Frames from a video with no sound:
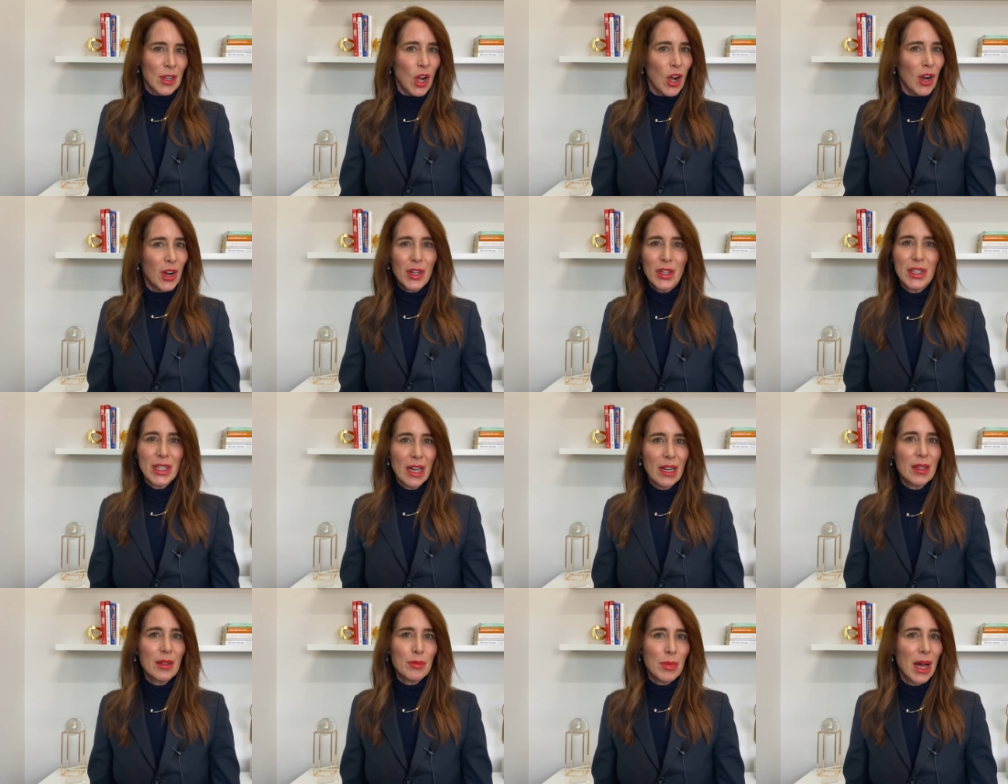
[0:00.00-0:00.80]
Our
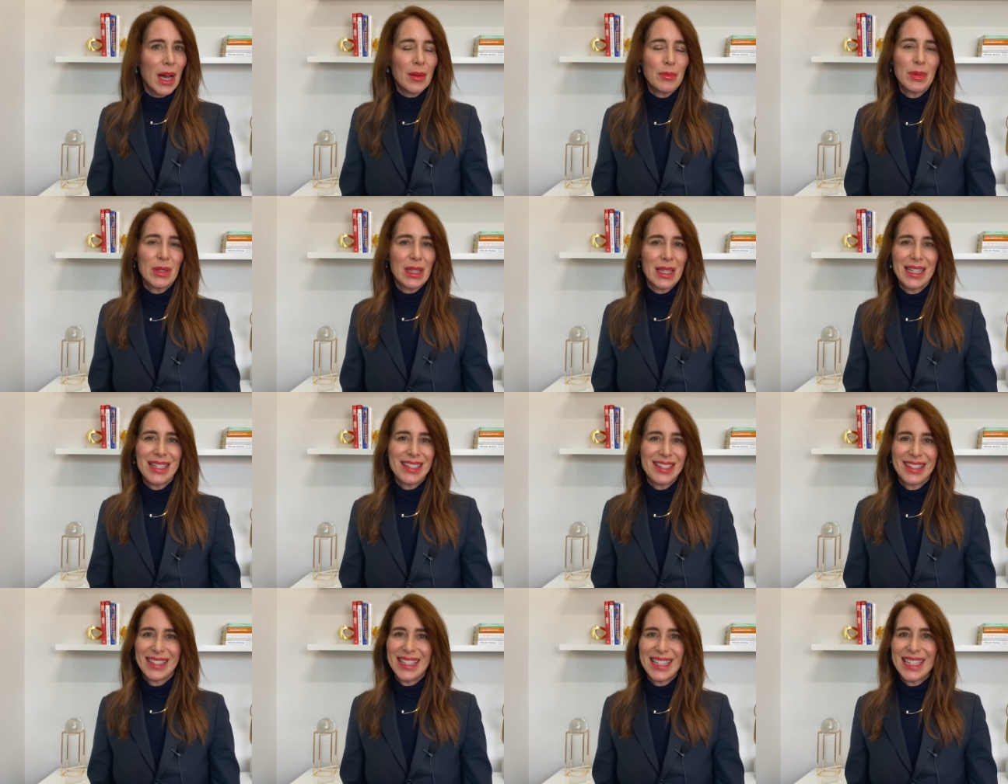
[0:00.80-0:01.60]
young
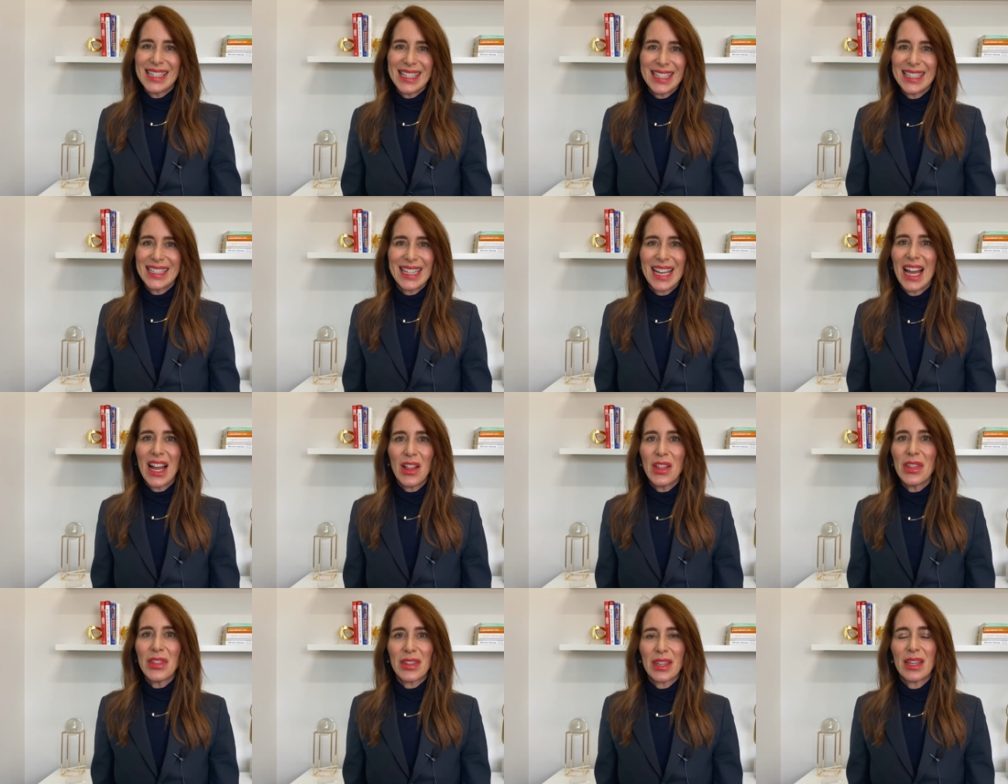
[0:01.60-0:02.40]
population isn't
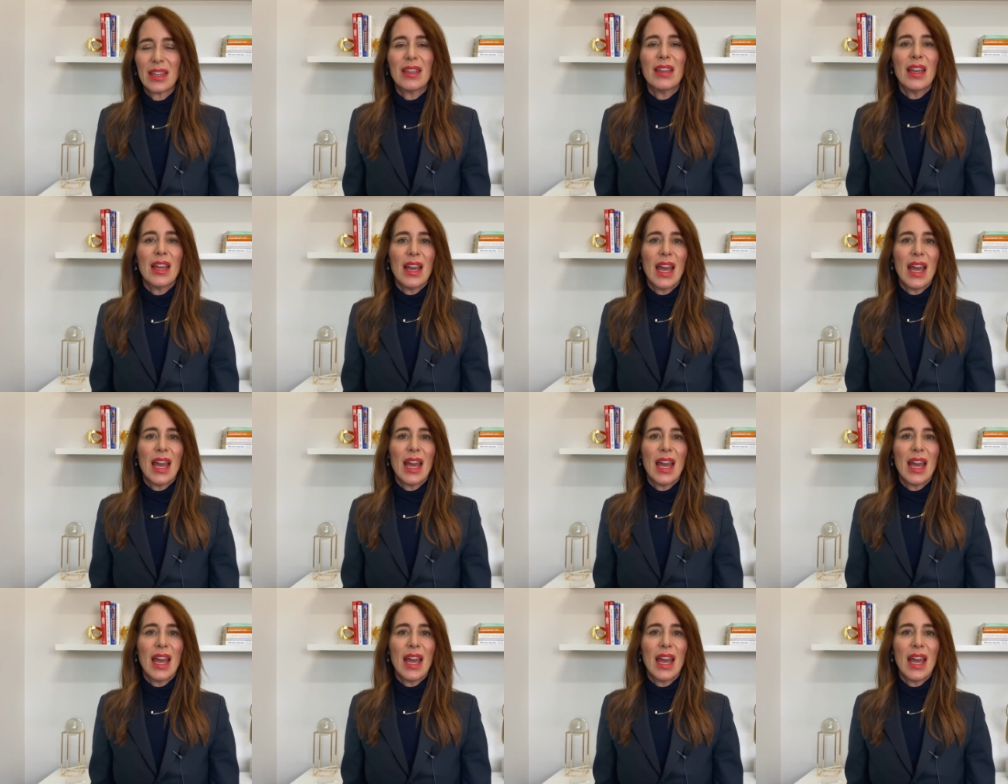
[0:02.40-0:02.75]
healthy,